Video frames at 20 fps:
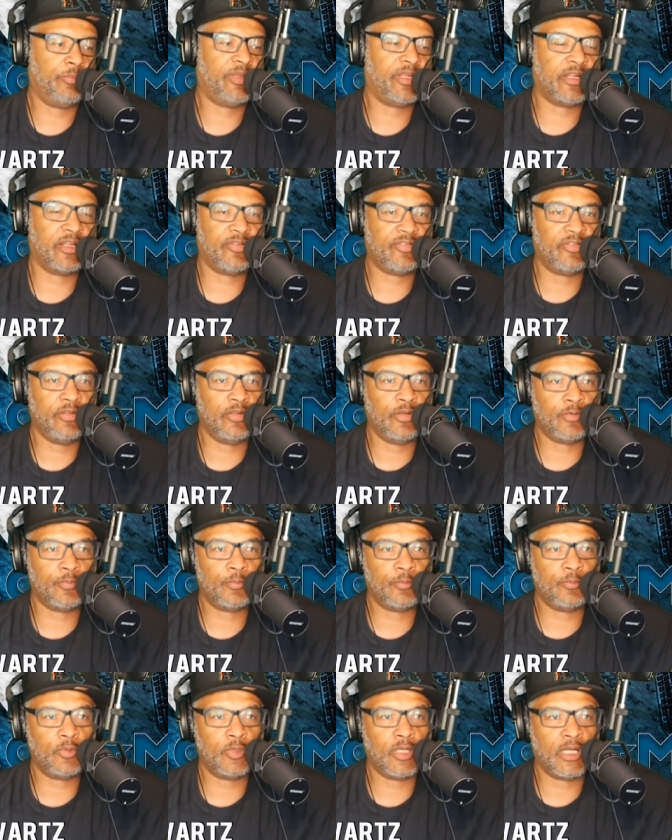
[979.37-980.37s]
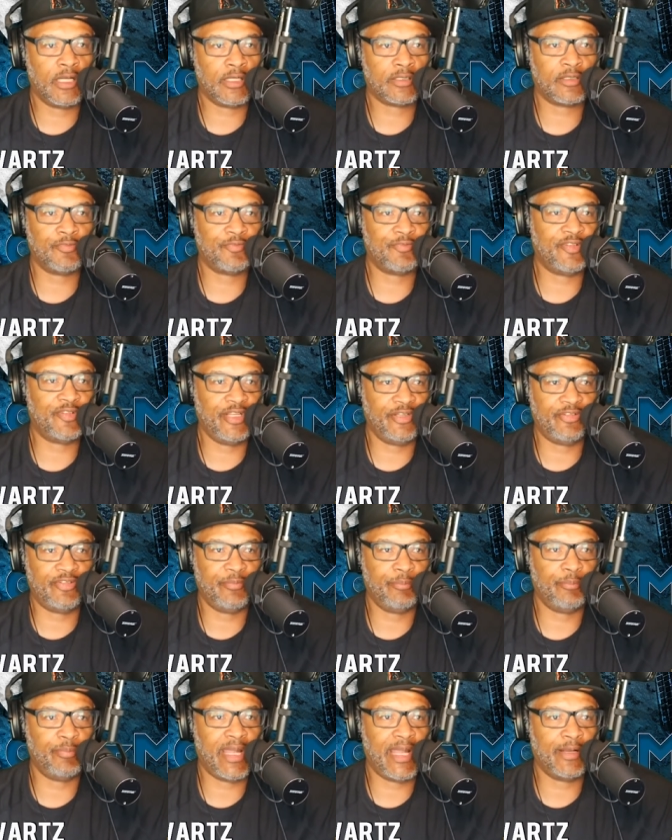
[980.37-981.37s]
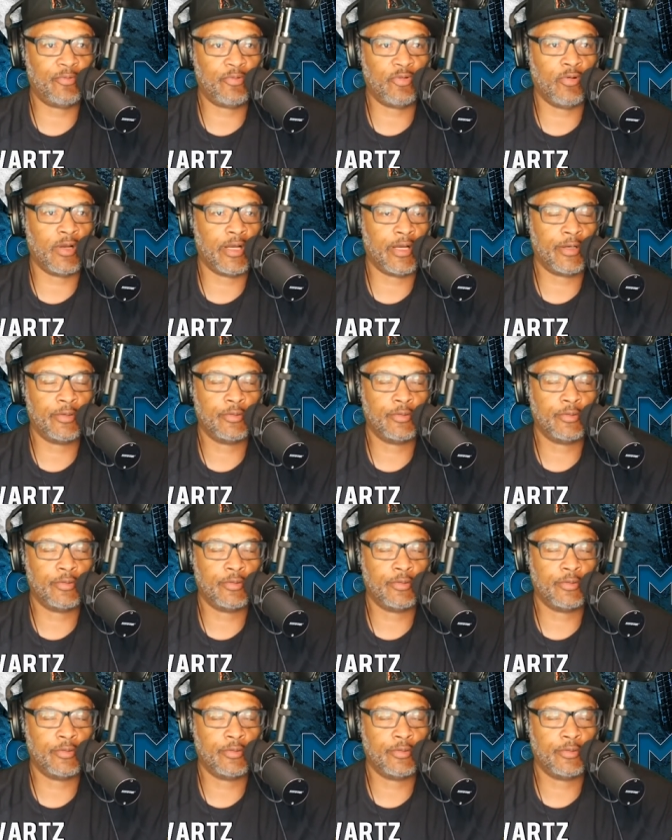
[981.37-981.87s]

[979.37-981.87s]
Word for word: because of your uh, convention background.